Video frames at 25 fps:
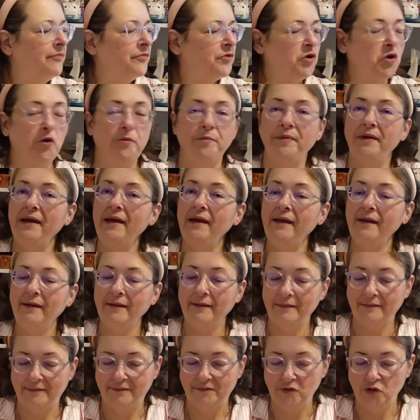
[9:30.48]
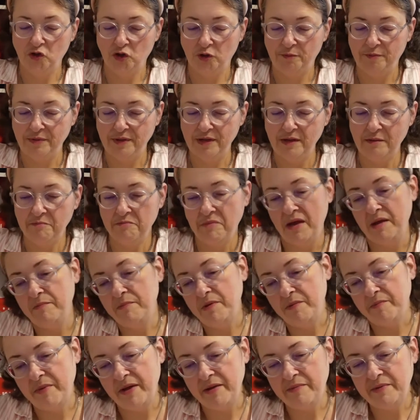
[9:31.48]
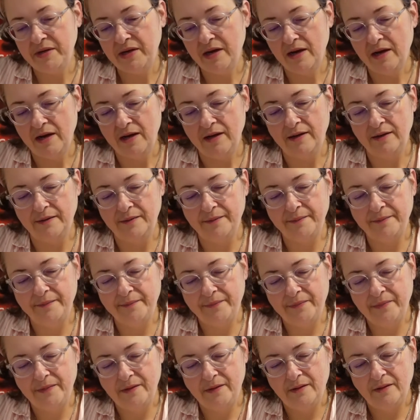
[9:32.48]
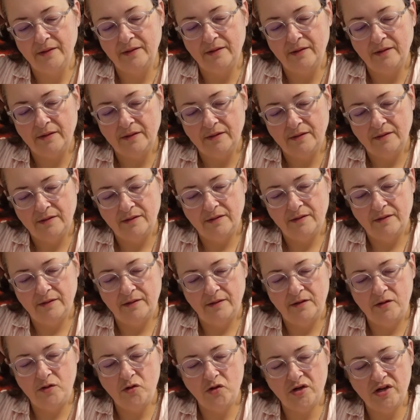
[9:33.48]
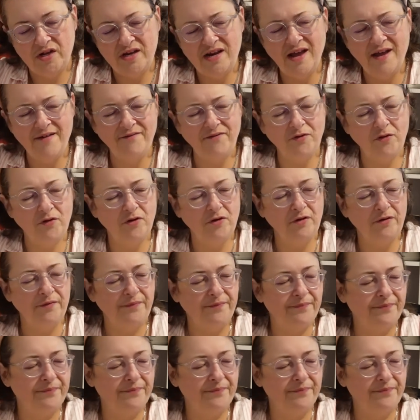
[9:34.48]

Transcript: Could be. Could be. Maybe, maybe not. You can never,